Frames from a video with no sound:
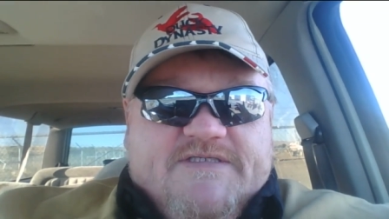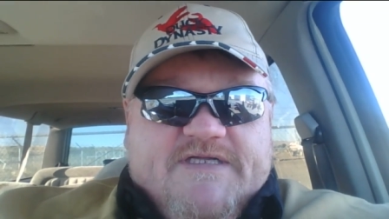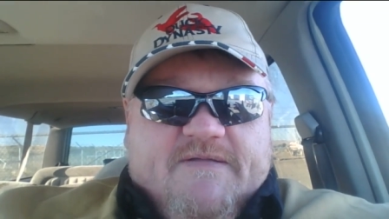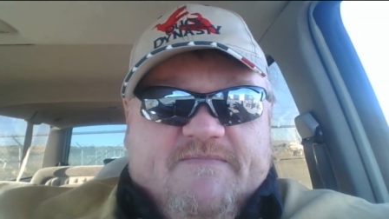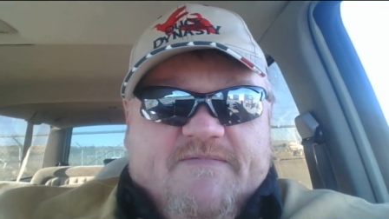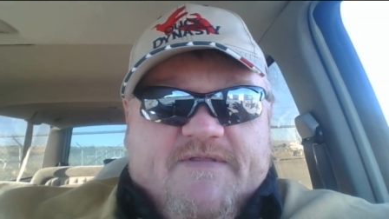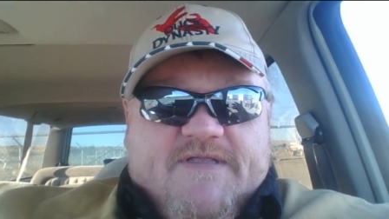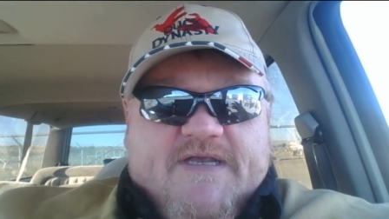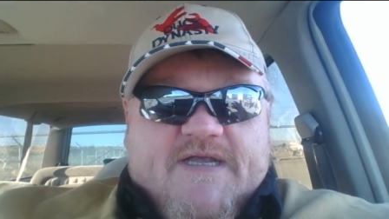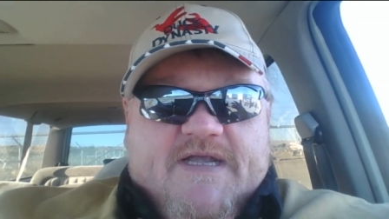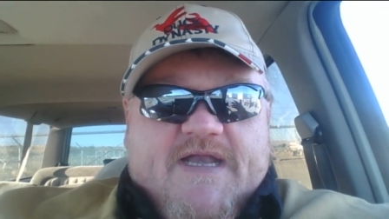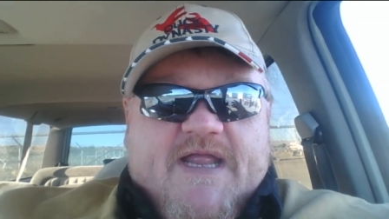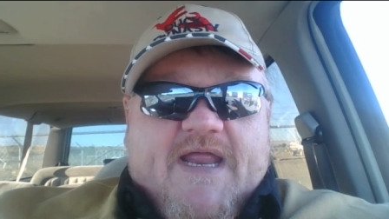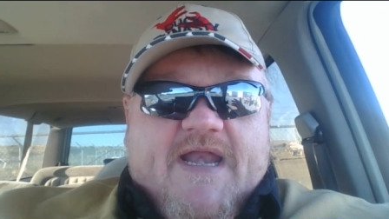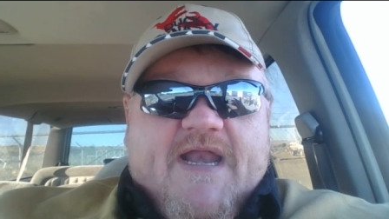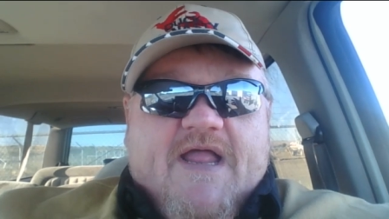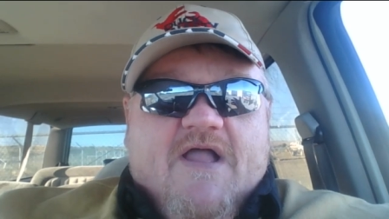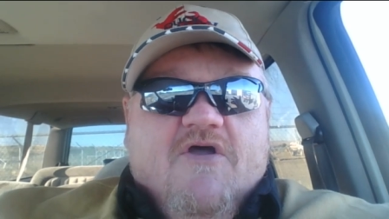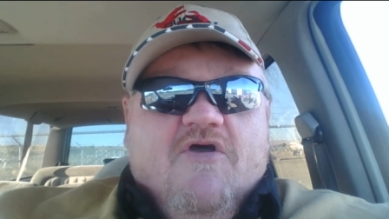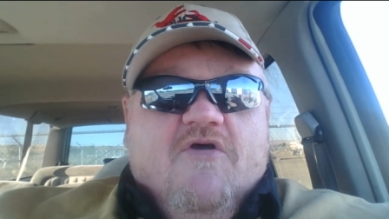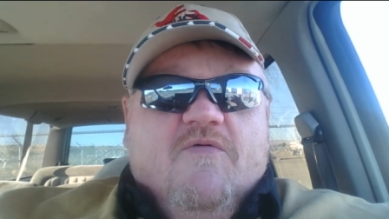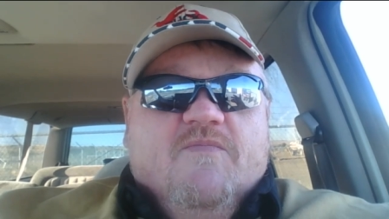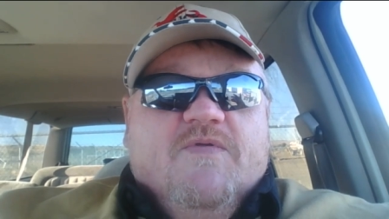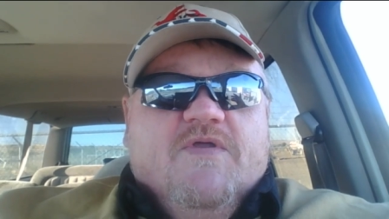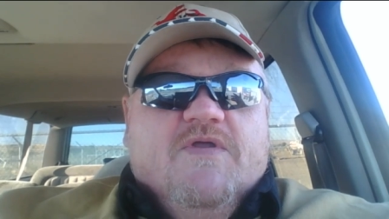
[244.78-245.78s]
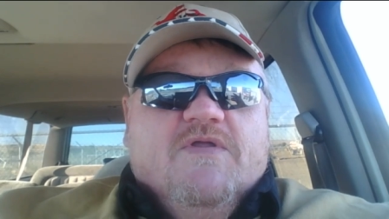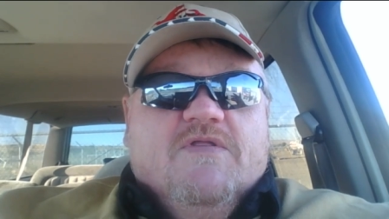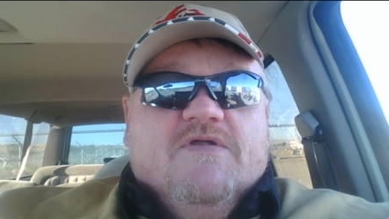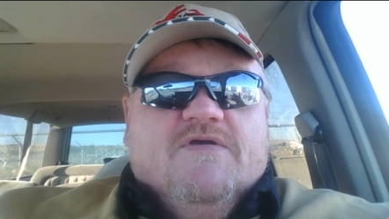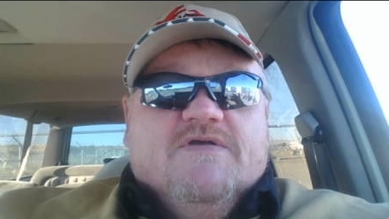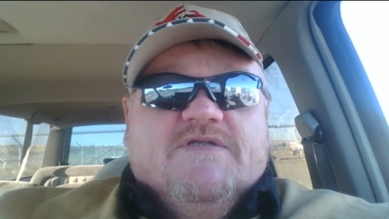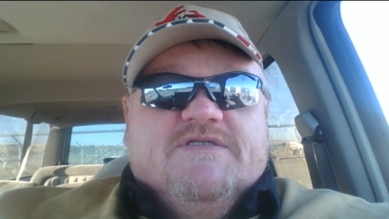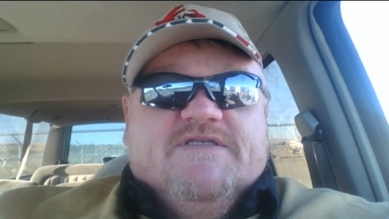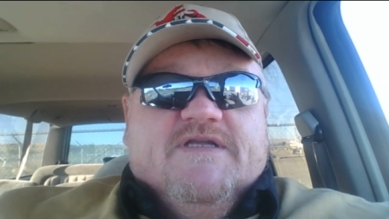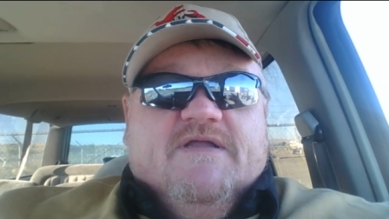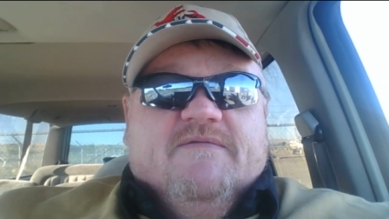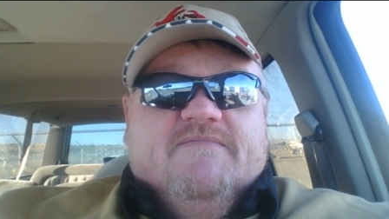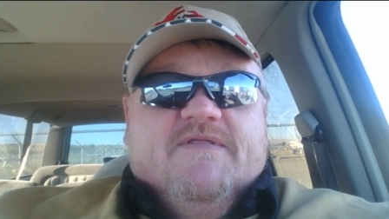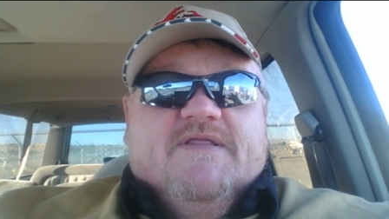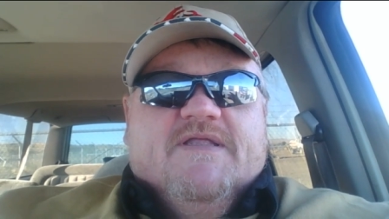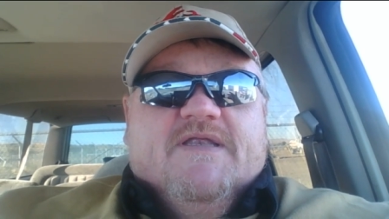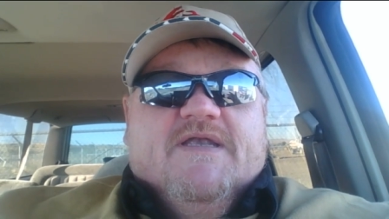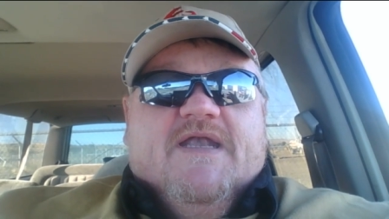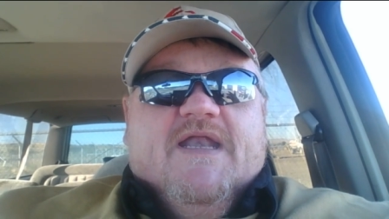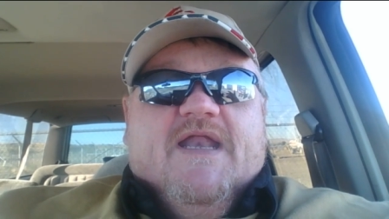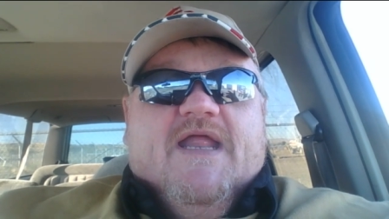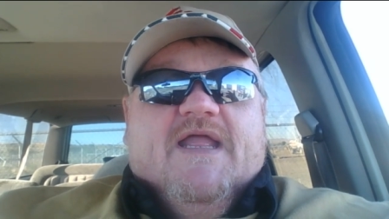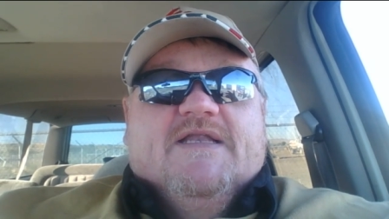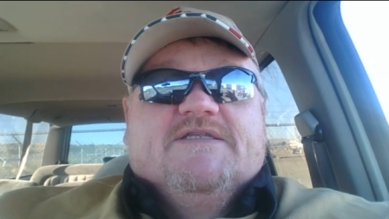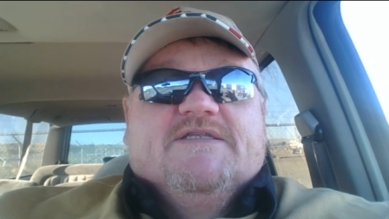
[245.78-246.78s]
something today, and I hope you learned
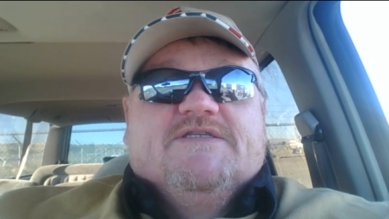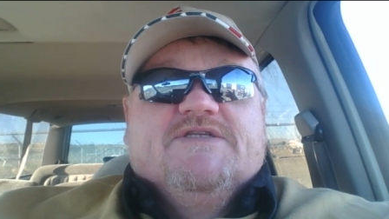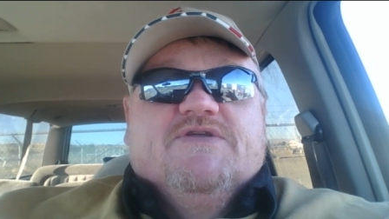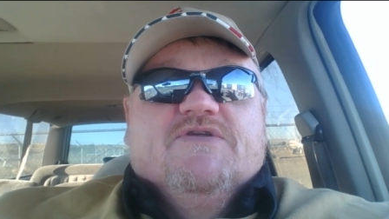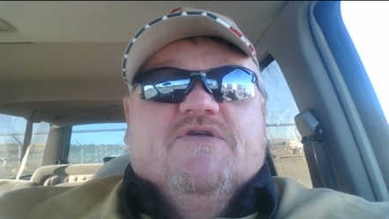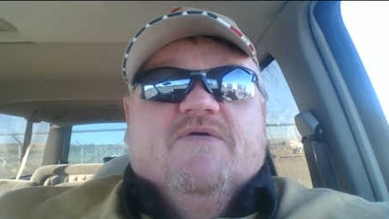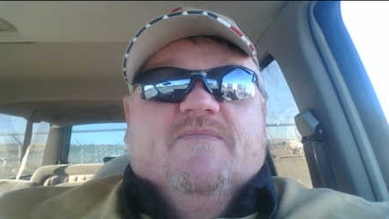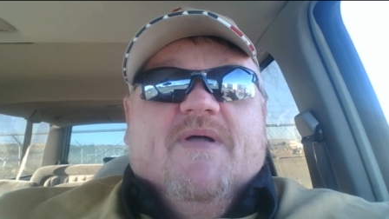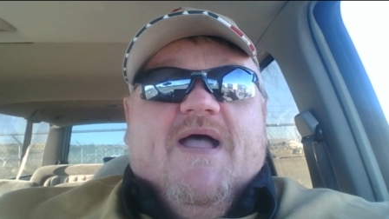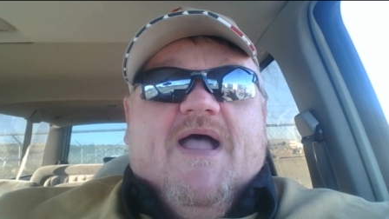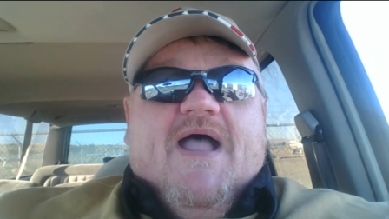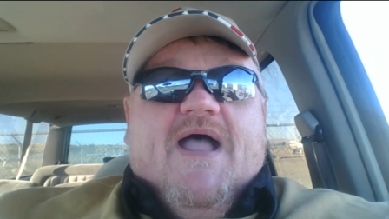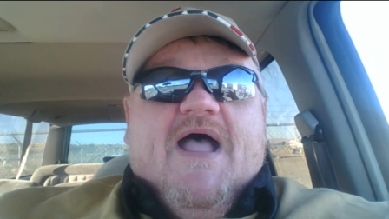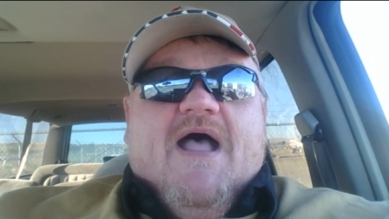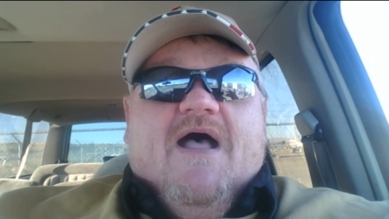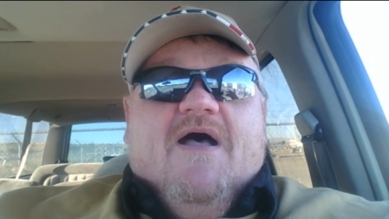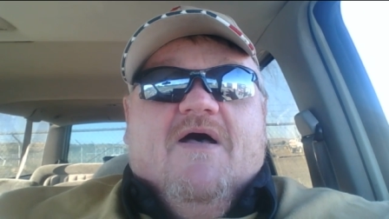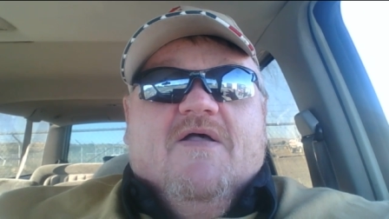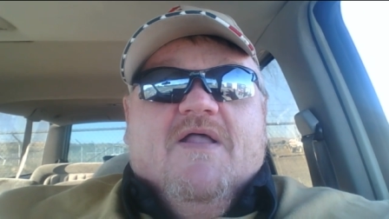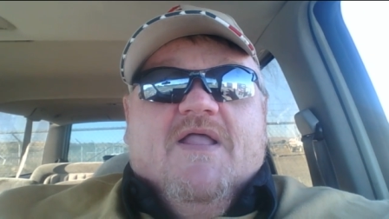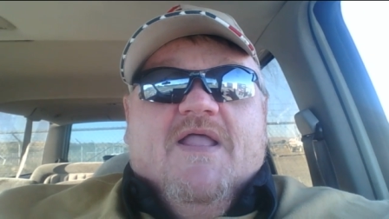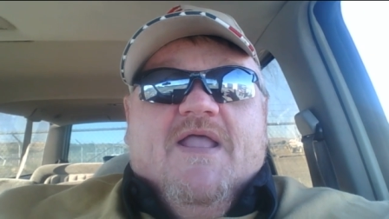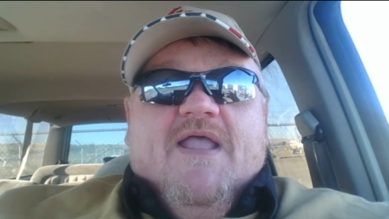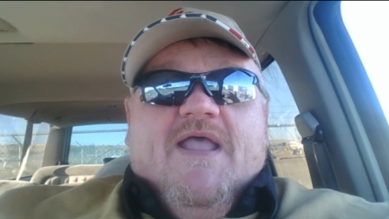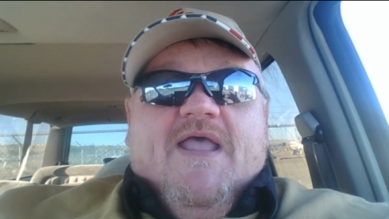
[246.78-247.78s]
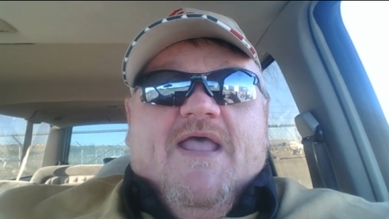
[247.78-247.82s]
something today too, about how